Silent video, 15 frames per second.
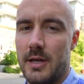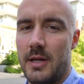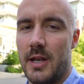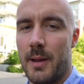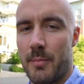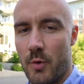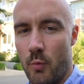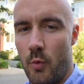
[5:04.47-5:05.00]

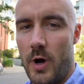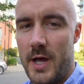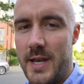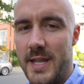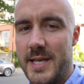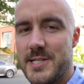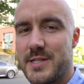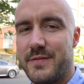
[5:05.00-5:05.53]
Number one
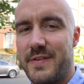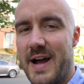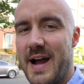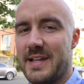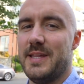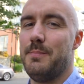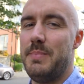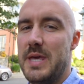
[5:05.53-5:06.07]
is the
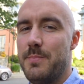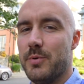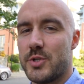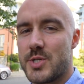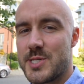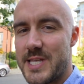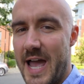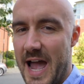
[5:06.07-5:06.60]
fact that people
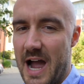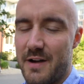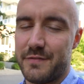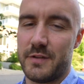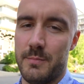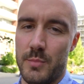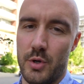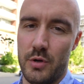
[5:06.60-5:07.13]
just have
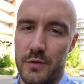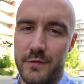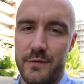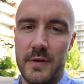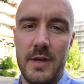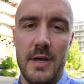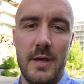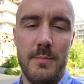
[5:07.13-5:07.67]
to move
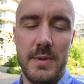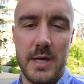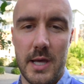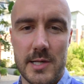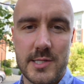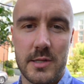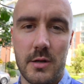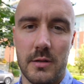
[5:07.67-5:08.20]

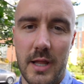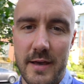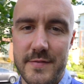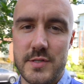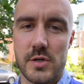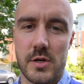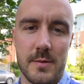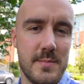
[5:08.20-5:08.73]
because of their life
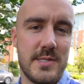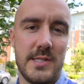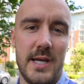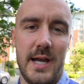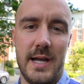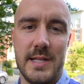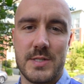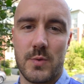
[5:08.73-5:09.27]

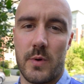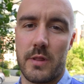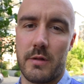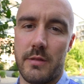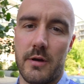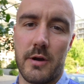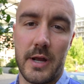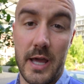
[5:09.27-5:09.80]
circumstance, whether
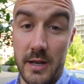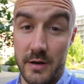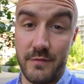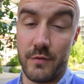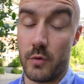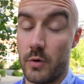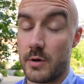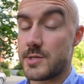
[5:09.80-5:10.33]
they're getting
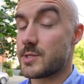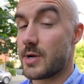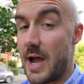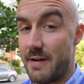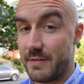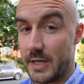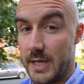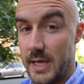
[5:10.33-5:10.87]
divorced or
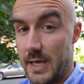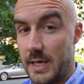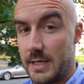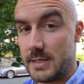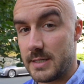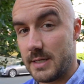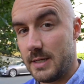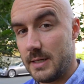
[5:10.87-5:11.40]
having a kid.